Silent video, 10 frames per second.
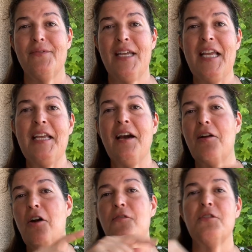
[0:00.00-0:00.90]
He
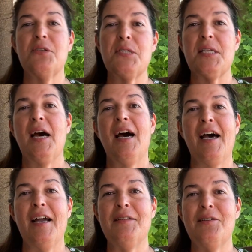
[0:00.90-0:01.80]
got off on the
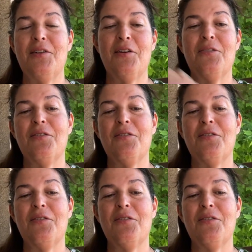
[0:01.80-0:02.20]
side, you know,